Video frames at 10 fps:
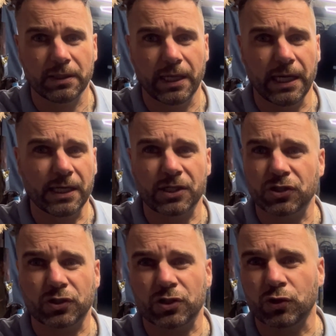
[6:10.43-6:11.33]
Yeah, and it's
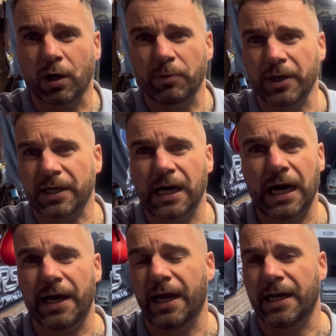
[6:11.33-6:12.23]
just drop her in a
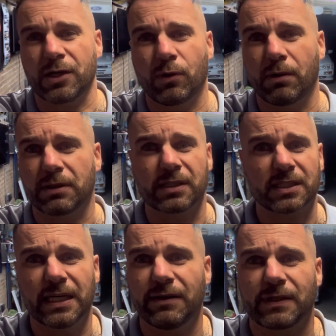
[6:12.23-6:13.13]
car and then go out and
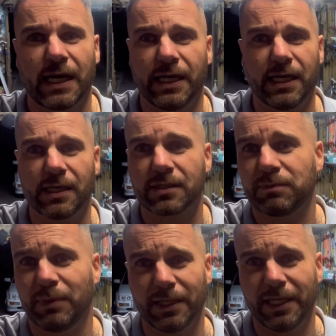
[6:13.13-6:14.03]
slave the tyres.
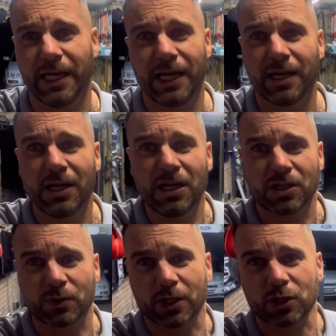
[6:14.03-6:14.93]
But yeah, so
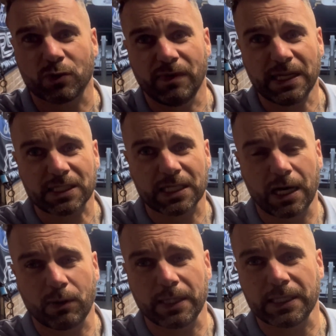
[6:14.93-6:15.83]
we're going to do this
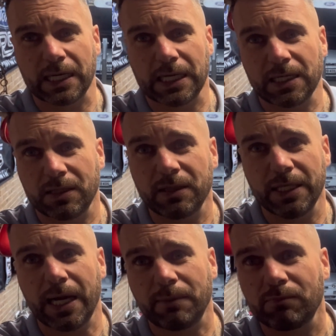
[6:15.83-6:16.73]
now, and
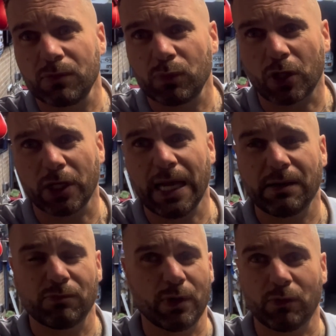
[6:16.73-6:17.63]
yeah,
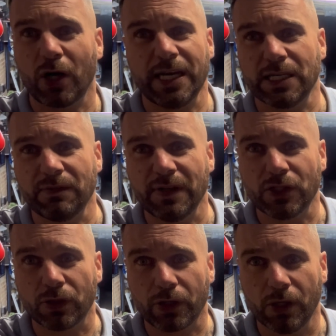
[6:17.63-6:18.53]
we're not into the
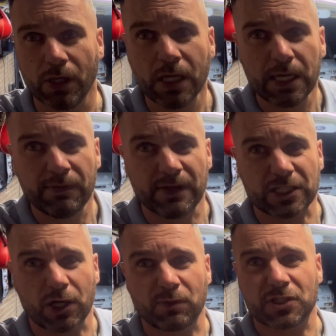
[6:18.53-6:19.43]
video here. This
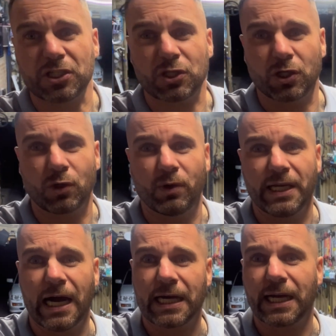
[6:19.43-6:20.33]
is obviously just going to go in the
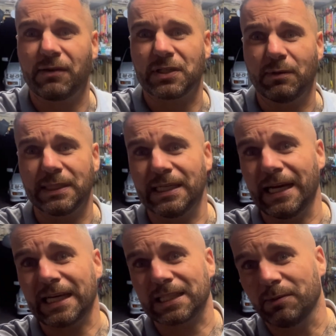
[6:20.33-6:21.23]
archives now until
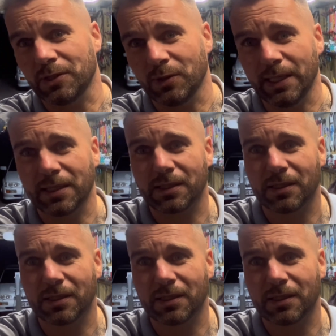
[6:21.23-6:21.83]
next time we do it.